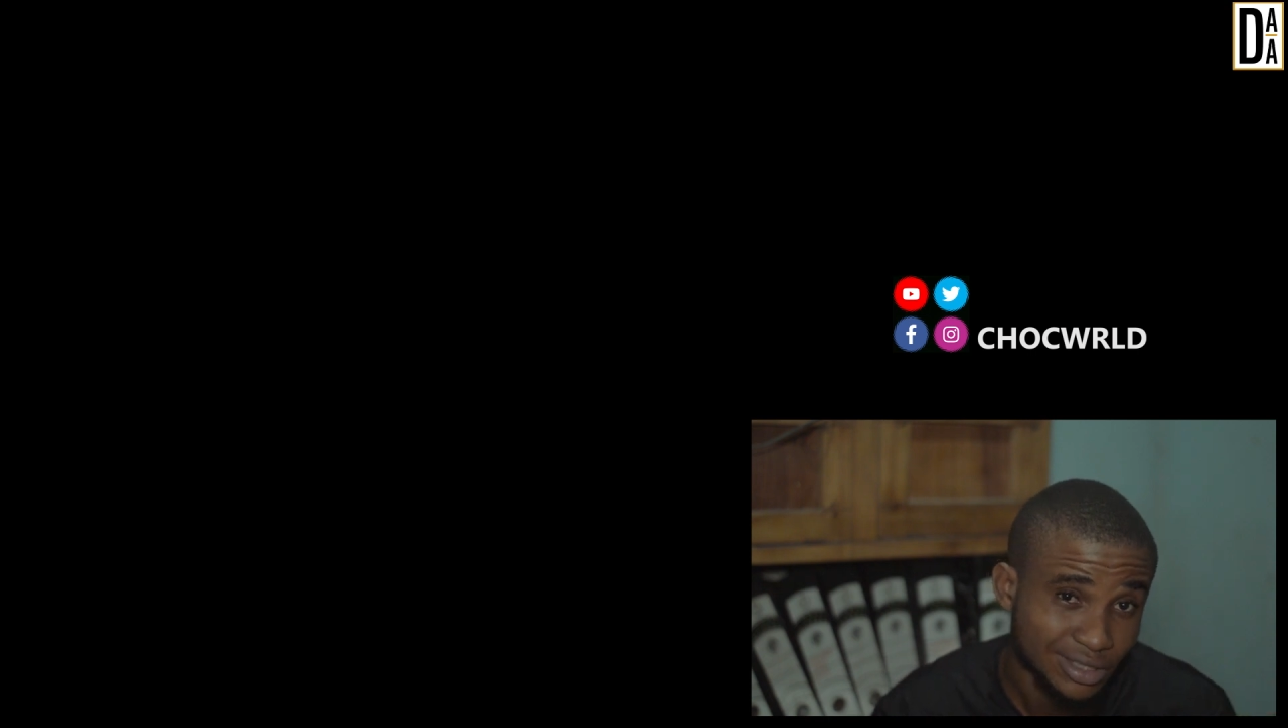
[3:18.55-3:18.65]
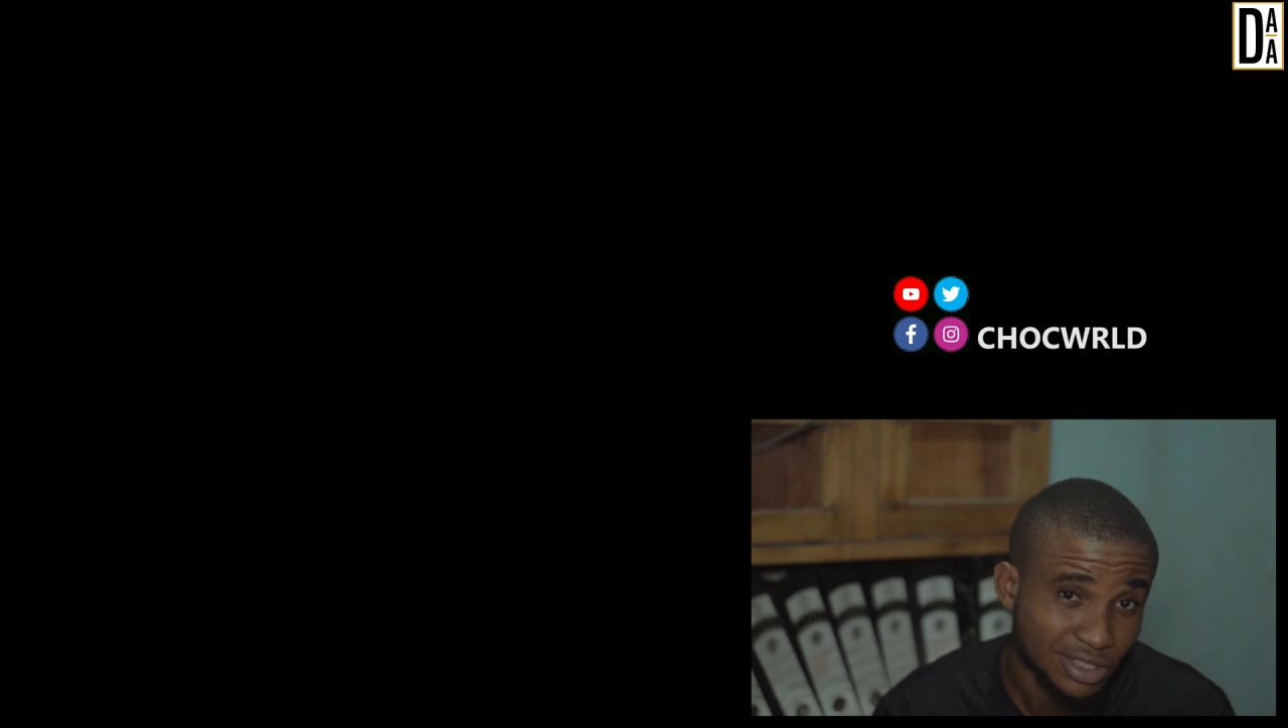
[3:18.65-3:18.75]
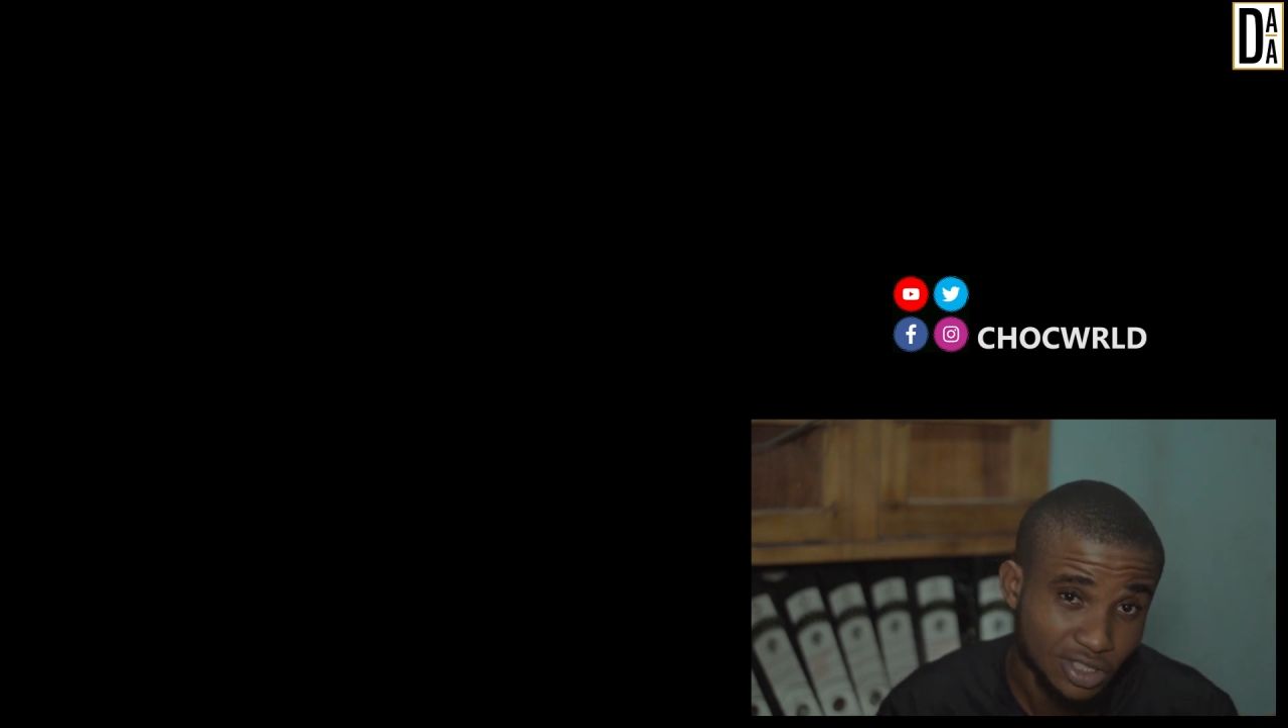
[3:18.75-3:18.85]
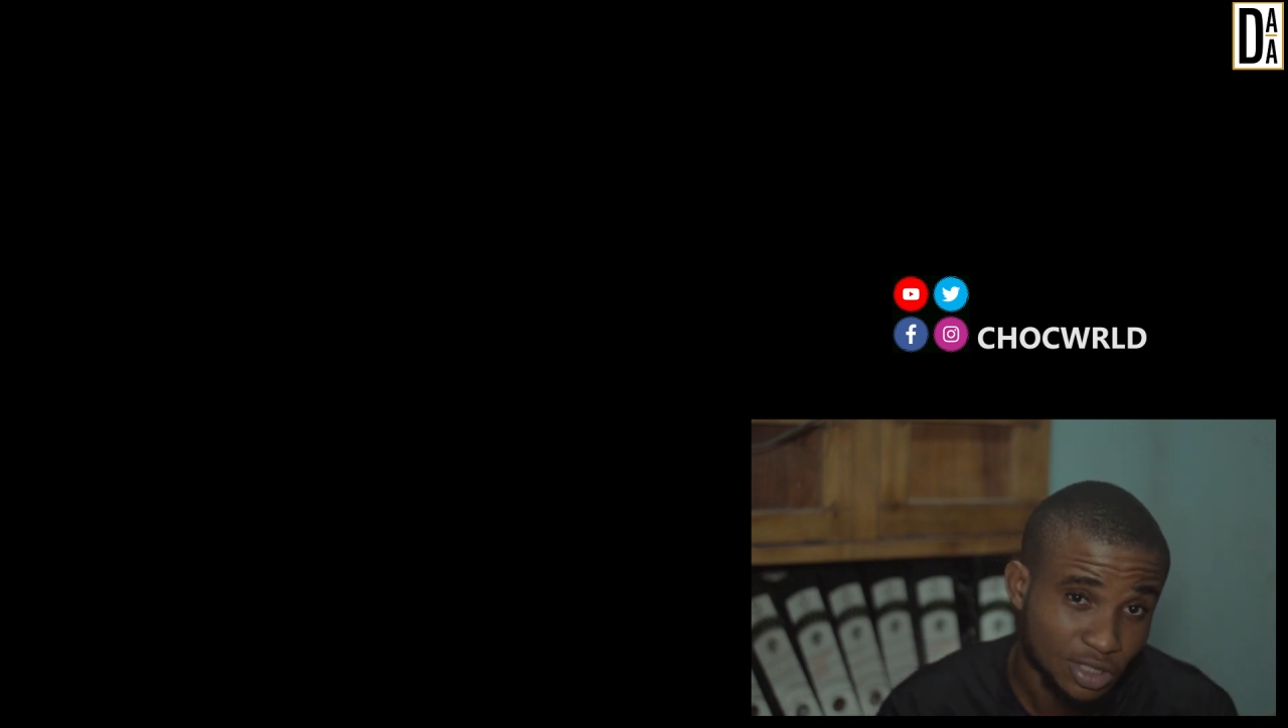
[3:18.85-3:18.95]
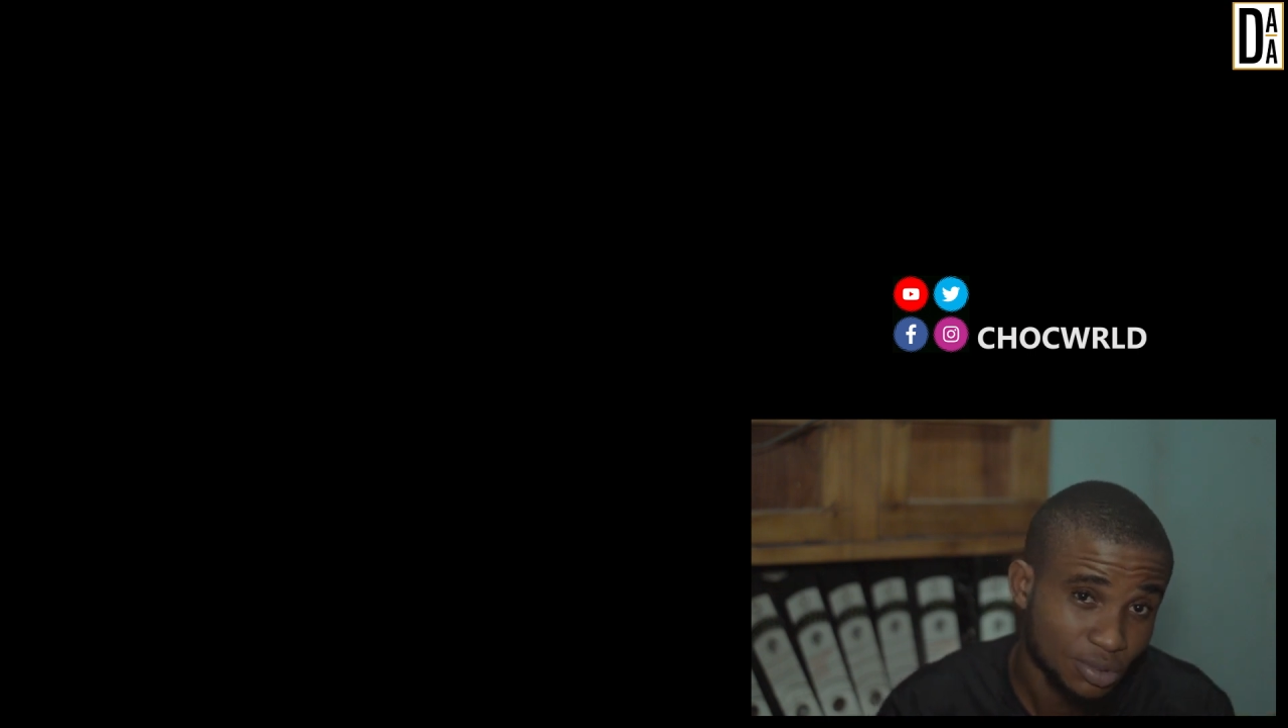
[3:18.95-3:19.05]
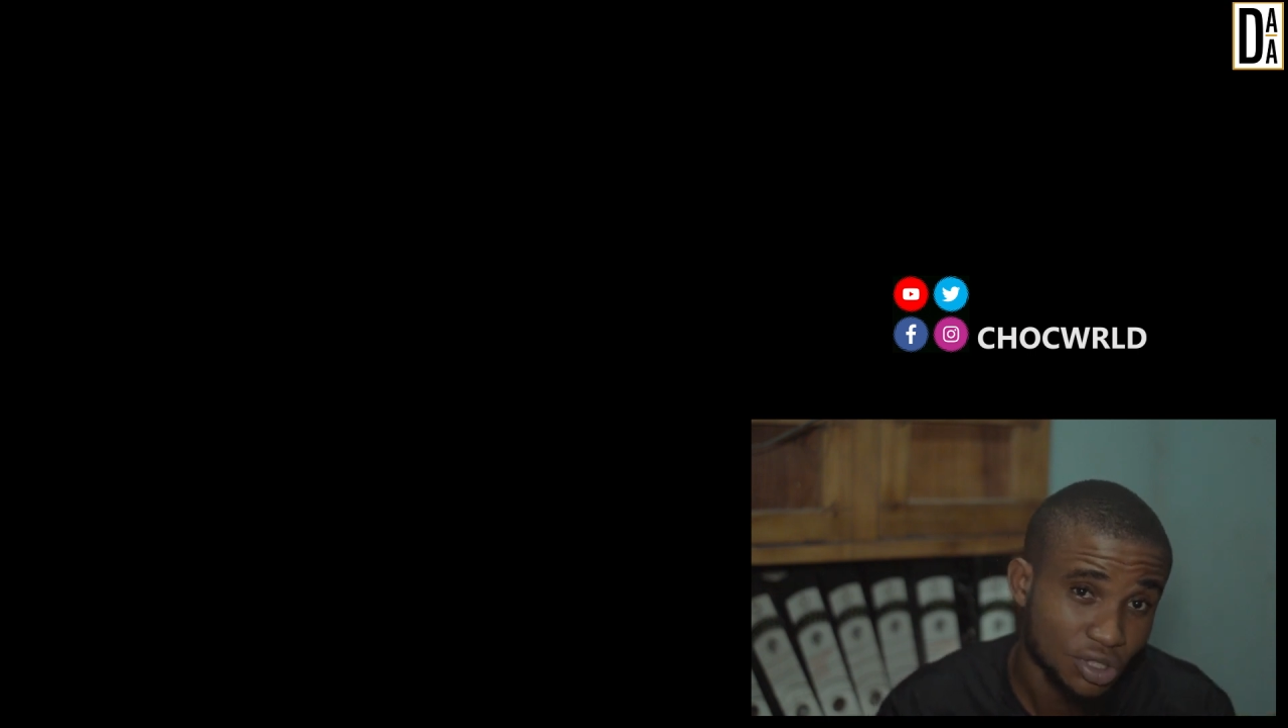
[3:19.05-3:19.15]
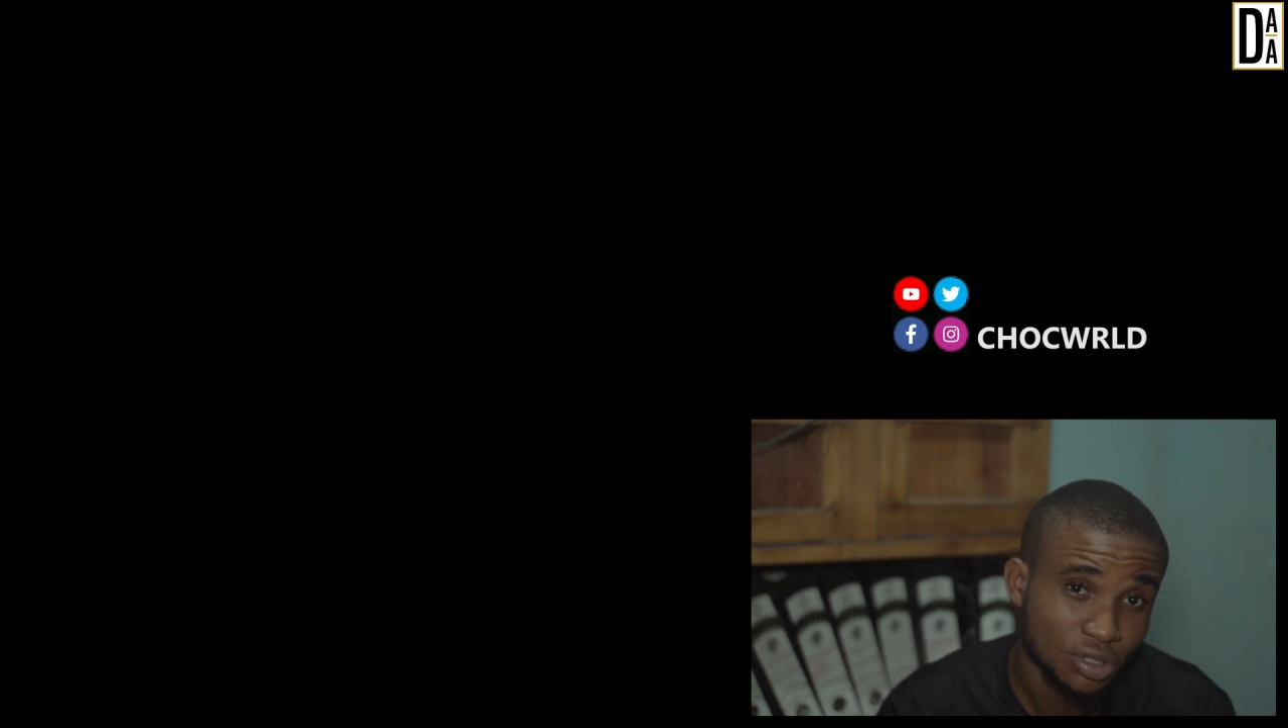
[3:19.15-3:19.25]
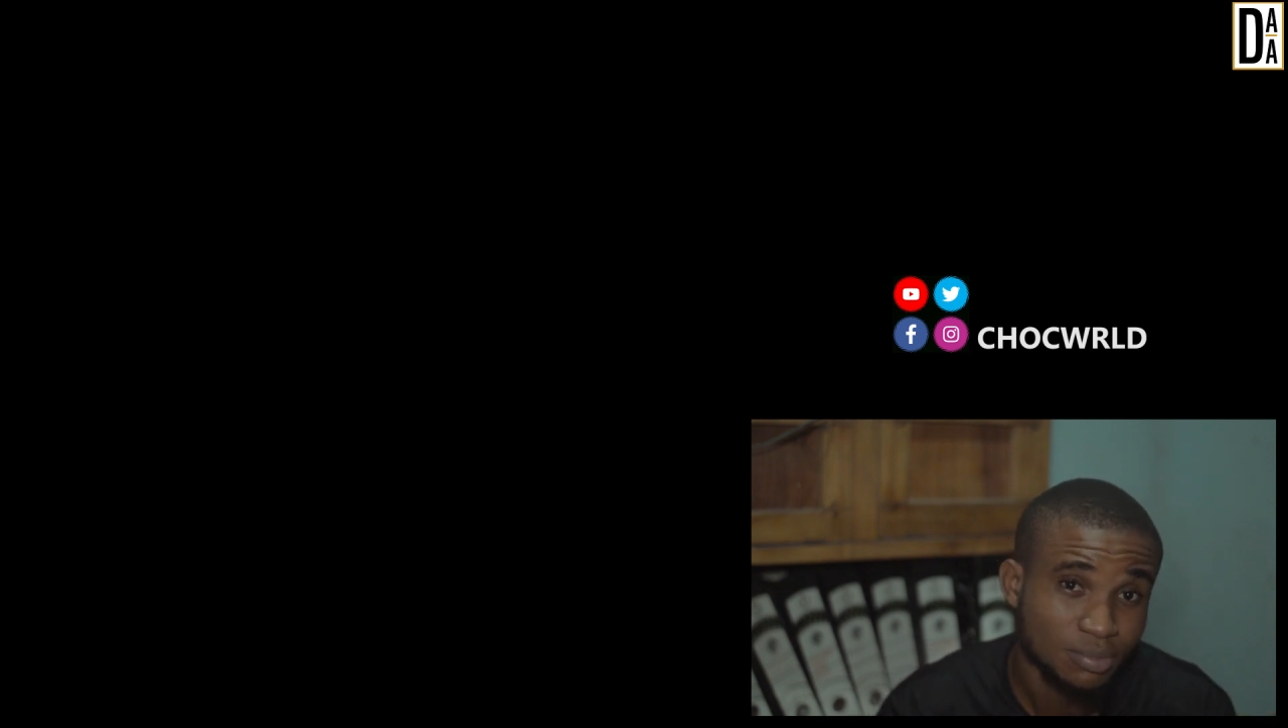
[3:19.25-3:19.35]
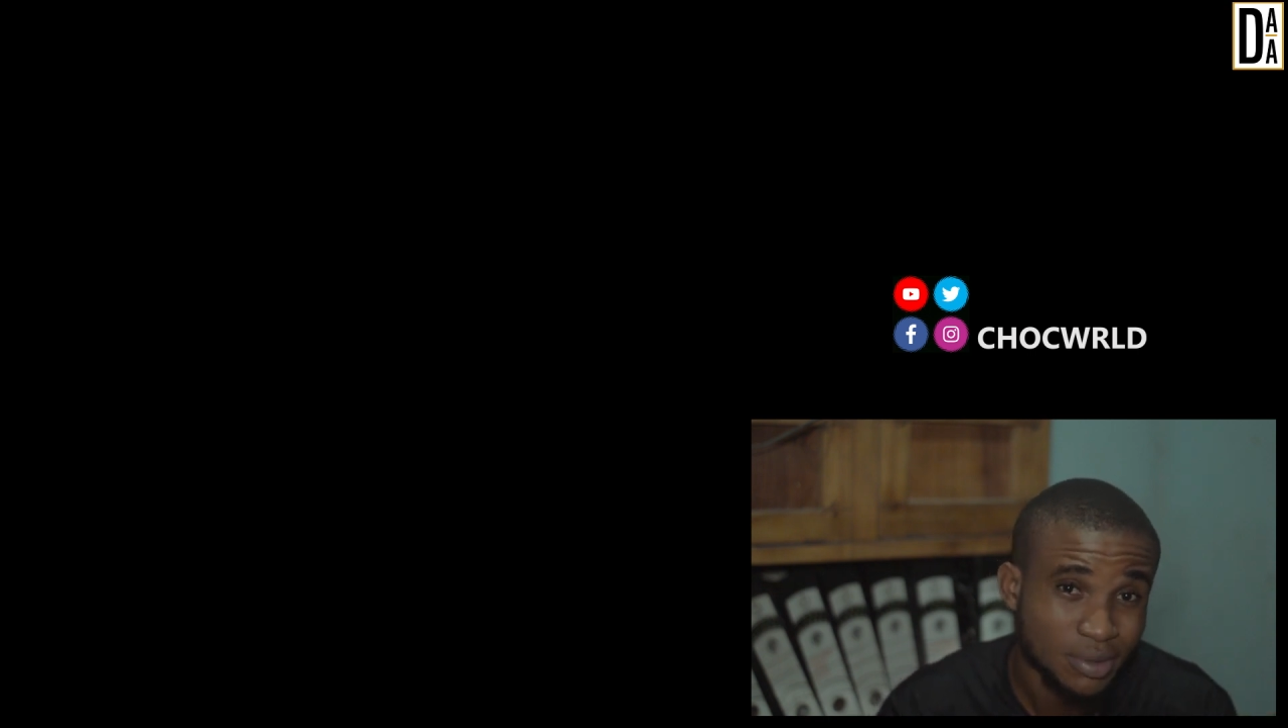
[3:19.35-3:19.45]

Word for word: description